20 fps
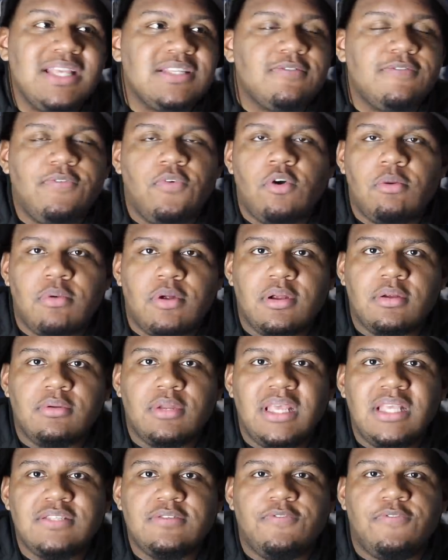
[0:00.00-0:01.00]
He's a former
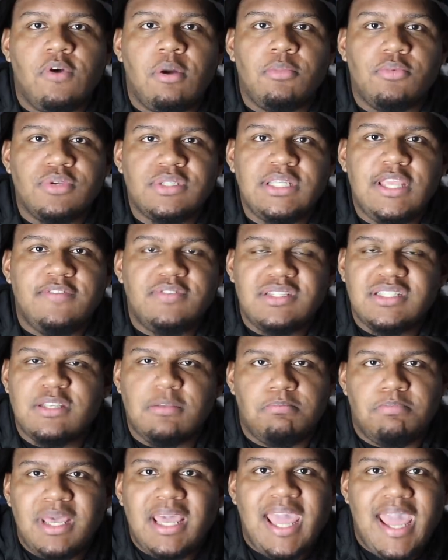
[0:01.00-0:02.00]
he's a former receiver. He's
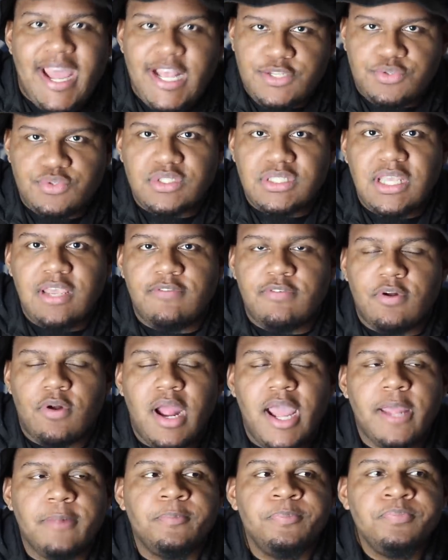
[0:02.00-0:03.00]
just a big ass receiver,
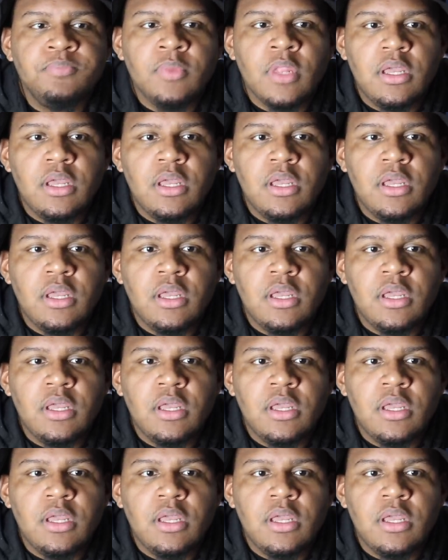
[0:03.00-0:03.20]
right?